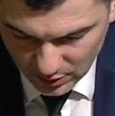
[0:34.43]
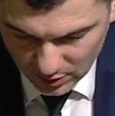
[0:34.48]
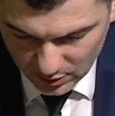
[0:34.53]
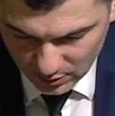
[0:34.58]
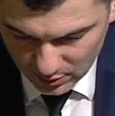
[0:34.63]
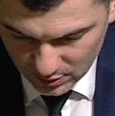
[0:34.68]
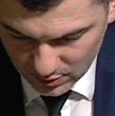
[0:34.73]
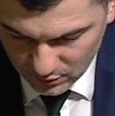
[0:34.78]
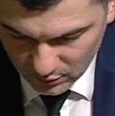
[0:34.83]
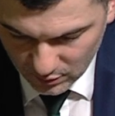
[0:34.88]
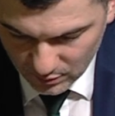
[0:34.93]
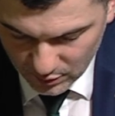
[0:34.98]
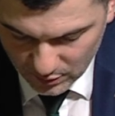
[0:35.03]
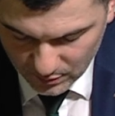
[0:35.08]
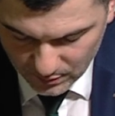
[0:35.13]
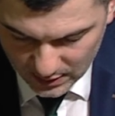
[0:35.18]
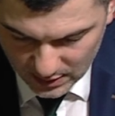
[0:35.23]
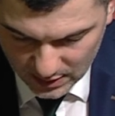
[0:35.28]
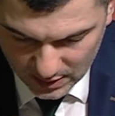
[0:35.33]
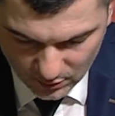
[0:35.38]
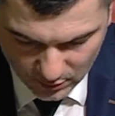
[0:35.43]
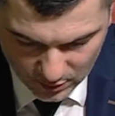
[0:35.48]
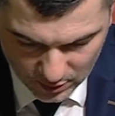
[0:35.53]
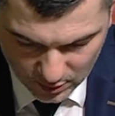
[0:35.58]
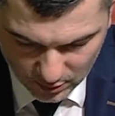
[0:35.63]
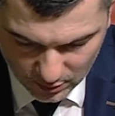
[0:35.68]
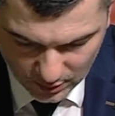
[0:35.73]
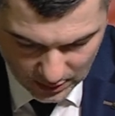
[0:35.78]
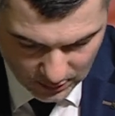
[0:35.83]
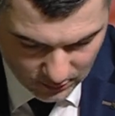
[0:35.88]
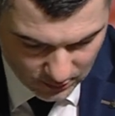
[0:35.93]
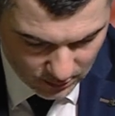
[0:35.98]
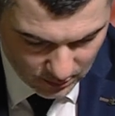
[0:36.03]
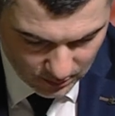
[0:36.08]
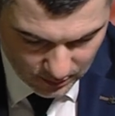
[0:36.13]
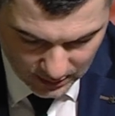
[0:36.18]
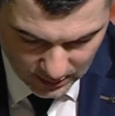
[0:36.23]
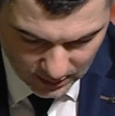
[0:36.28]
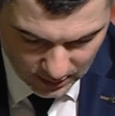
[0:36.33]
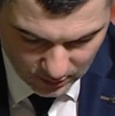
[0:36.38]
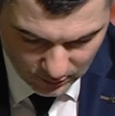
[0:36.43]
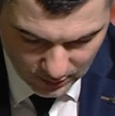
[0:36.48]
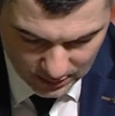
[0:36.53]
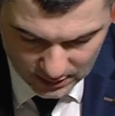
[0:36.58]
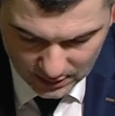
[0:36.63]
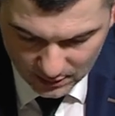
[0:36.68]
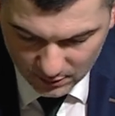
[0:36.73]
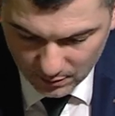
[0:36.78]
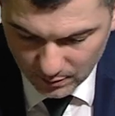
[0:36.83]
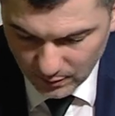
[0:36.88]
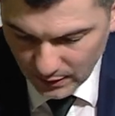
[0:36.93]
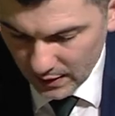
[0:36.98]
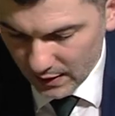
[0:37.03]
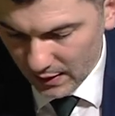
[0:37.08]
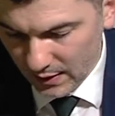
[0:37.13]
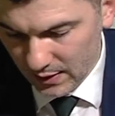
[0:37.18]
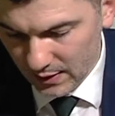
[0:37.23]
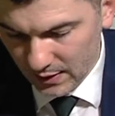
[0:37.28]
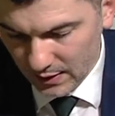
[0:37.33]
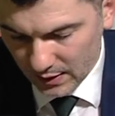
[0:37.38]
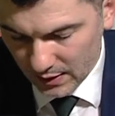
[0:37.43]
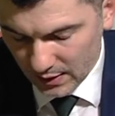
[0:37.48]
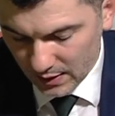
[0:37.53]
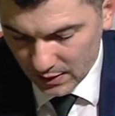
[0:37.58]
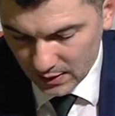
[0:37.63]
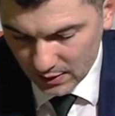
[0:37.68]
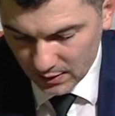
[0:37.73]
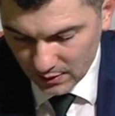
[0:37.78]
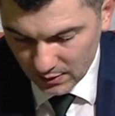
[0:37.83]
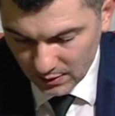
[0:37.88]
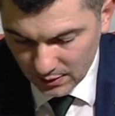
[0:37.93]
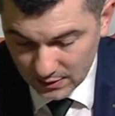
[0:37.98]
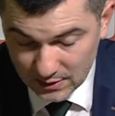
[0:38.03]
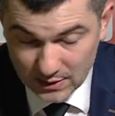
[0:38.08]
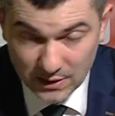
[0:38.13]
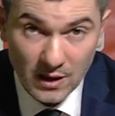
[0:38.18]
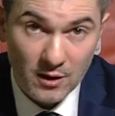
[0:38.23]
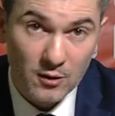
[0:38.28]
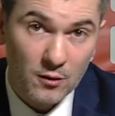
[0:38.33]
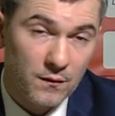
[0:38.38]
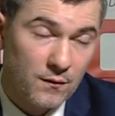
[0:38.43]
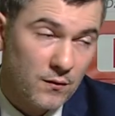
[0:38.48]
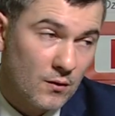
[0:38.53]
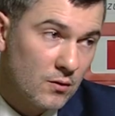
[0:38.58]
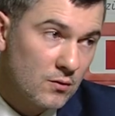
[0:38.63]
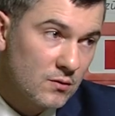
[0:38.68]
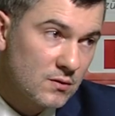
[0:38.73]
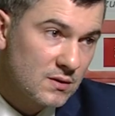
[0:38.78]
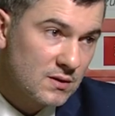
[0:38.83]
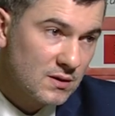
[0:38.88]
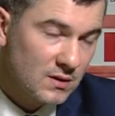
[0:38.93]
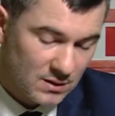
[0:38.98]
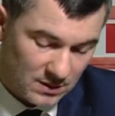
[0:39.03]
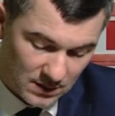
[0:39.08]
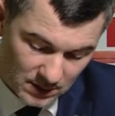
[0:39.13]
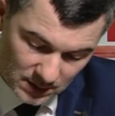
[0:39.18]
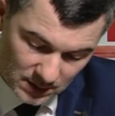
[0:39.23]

because we prepare, we know how they will play, what they will play, and again, it's lack of focus. The